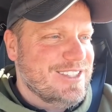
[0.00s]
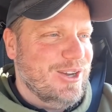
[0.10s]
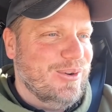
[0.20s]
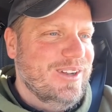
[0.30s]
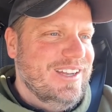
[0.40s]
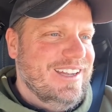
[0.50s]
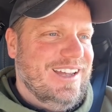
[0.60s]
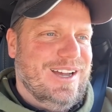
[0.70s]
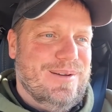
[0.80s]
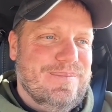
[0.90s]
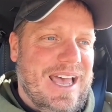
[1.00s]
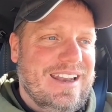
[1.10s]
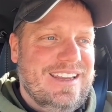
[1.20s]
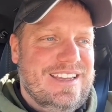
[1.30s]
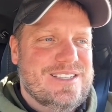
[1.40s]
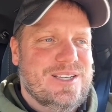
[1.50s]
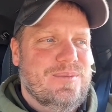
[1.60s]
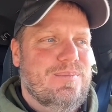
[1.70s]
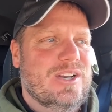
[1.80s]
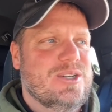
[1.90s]
so um, that is
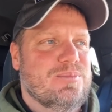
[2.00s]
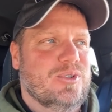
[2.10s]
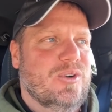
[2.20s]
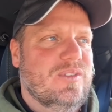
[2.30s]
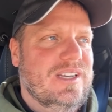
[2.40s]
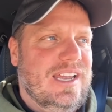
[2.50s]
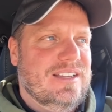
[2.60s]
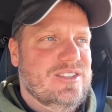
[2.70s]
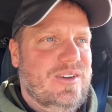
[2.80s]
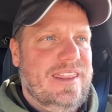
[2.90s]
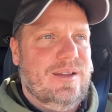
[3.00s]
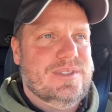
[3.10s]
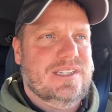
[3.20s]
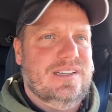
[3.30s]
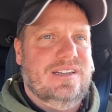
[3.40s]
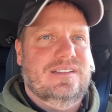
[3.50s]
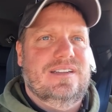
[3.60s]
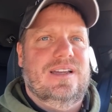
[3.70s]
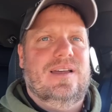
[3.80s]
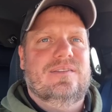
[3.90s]
much improved. And so I think I'm just gonna
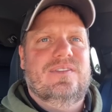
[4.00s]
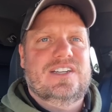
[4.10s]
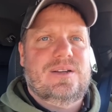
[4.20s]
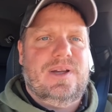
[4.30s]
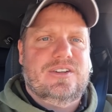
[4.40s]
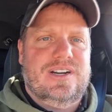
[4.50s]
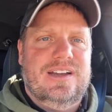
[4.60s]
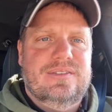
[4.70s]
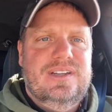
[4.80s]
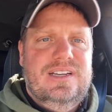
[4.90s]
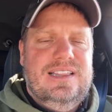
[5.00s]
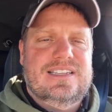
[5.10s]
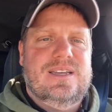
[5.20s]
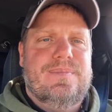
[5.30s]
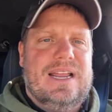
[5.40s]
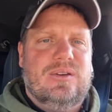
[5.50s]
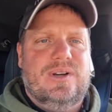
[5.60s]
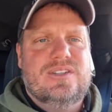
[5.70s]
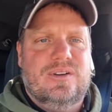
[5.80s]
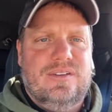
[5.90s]
uh, finish up my drive. Let's get back to the
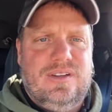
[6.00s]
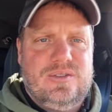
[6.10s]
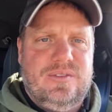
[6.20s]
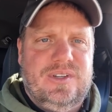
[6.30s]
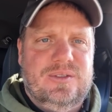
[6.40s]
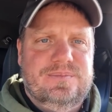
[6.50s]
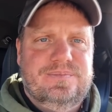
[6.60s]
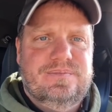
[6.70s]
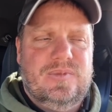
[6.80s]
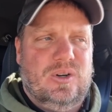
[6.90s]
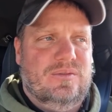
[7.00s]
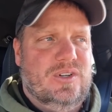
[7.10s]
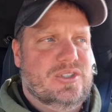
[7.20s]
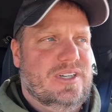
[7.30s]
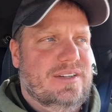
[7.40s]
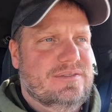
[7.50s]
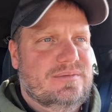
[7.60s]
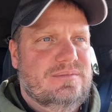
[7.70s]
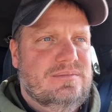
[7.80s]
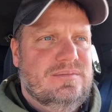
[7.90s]
rest of this review, or first drive.
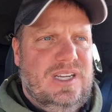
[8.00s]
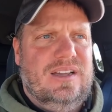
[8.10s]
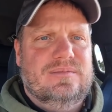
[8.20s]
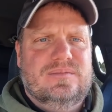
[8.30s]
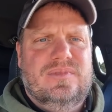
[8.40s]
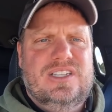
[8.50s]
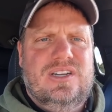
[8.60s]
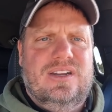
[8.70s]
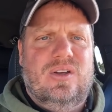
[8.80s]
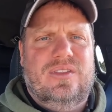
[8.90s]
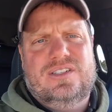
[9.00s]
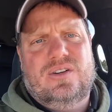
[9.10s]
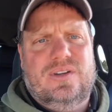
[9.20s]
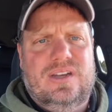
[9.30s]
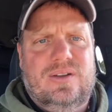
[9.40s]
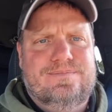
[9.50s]
Yeah, things you need to know, things you don't need to